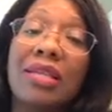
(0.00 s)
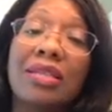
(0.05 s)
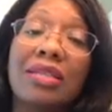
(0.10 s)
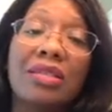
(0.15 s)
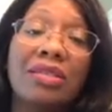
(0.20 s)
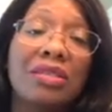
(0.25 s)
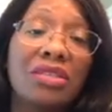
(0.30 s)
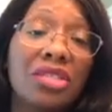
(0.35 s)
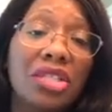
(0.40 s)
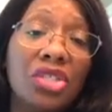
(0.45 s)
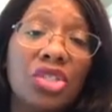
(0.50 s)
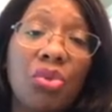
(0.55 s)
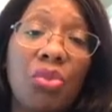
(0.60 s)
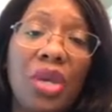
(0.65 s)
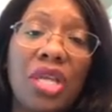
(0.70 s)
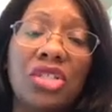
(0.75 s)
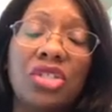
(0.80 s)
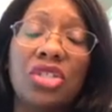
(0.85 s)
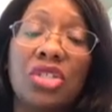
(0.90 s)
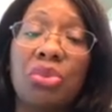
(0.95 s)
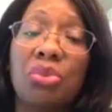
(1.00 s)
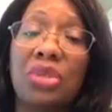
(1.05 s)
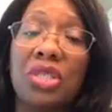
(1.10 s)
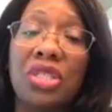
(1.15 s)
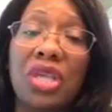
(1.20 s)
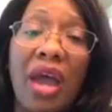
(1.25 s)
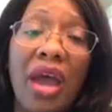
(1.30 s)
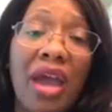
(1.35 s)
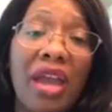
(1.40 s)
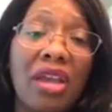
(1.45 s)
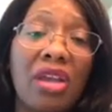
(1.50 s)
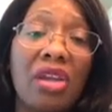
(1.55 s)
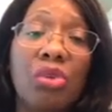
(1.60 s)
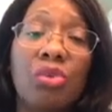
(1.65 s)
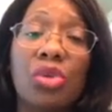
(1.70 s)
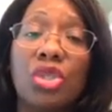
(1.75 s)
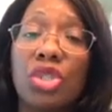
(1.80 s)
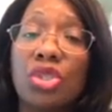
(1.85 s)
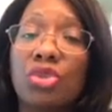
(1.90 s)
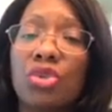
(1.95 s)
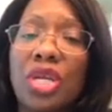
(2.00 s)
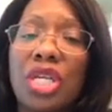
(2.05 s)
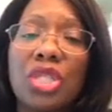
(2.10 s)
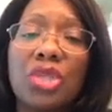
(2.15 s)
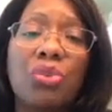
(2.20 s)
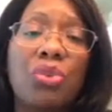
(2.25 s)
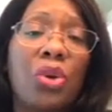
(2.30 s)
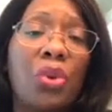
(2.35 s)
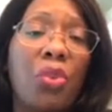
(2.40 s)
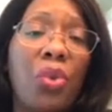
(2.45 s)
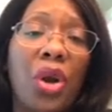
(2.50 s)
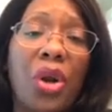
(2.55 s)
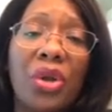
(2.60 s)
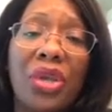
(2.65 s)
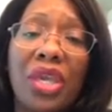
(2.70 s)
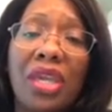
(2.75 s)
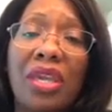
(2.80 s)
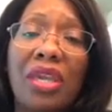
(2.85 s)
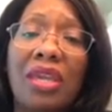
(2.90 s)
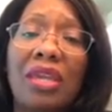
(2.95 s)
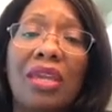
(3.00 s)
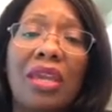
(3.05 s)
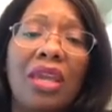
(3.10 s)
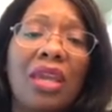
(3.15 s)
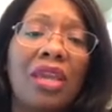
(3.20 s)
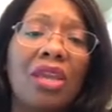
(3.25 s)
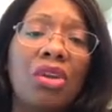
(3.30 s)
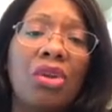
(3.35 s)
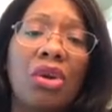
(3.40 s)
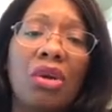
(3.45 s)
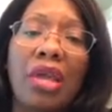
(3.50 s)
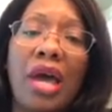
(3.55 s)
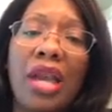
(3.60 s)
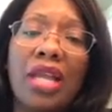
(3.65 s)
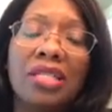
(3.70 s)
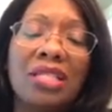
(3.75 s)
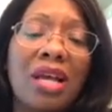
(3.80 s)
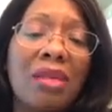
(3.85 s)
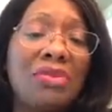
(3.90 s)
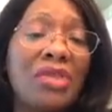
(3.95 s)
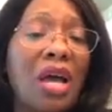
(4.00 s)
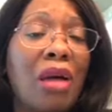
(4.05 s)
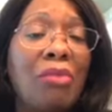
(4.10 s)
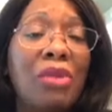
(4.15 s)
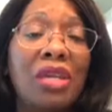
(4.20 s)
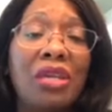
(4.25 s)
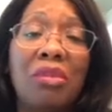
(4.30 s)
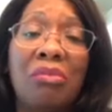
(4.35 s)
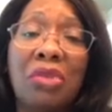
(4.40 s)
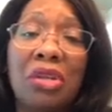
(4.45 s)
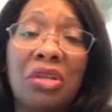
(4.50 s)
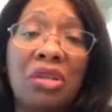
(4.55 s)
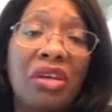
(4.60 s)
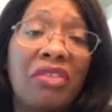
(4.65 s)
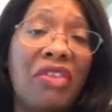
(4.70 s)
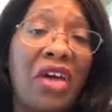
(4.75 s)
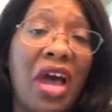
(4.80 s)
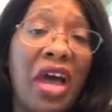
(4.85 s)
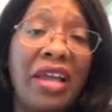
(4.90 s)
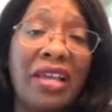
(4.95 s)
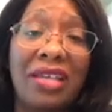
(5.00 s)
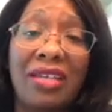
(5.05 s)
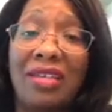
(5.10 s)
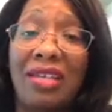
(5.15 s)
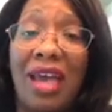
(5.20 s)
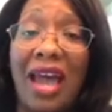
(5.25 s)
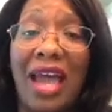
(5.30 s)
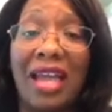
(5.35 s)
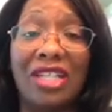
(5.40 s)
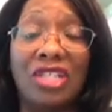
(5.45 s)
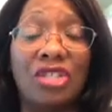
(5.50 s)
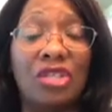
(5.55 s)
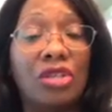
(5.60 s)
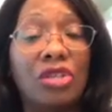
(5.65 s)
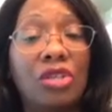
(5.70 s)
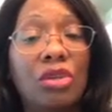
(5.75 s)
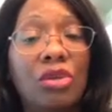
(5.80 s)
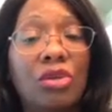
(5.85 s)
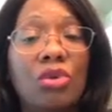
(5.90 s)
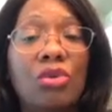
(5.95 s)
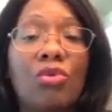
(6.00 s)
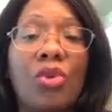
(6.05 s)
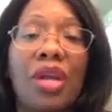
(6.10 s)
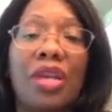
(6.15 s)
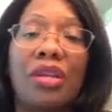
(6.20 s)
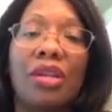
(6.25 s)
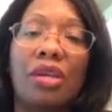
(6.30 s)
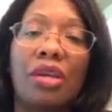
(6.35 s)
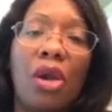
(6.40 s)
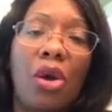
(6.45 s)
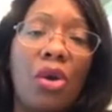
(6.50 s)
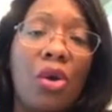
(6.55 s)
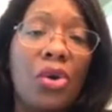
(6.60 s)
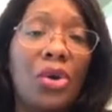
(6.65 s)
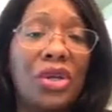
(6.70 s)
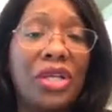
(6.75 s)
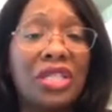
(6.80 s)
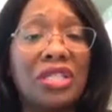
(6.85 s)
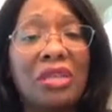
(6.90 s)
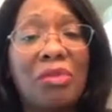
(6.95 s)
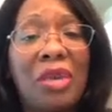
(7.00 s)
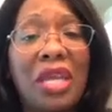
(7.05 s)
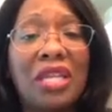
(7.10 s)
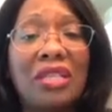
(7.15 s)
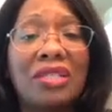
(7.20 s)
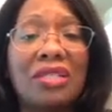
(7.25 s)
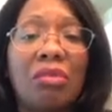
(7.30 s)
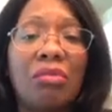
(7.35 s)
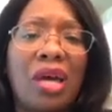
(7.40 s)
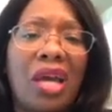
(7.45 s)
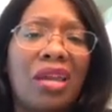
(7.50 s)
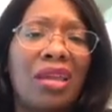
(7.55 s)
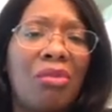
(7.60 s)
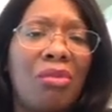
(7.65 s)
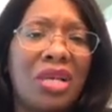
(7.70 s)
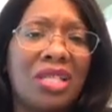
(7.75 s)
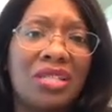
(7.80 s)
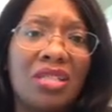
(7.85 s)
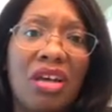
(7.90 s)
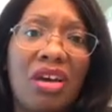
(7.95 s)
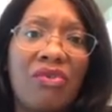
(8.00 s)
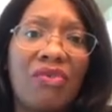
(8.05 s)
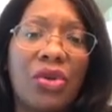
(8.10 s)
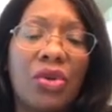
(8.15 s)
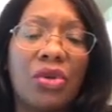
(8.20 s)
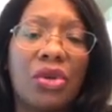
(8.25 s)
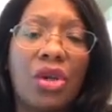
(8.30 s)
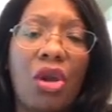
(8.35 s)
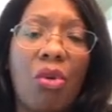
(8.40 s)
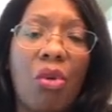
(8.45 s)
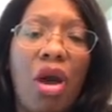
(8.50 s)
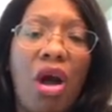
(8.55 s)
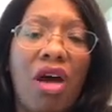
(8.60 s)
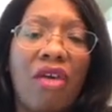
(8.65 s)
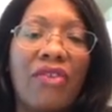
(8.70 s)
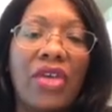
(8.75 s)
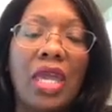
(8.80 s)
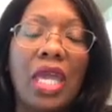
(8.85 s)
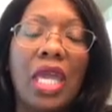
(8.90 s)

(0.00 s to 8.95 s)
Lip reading: situations. We're tired, we're stressed, we're working. A lot of times I'll be in the middle of in the ICU running a code or intubating somebody, and my cell phone will go off,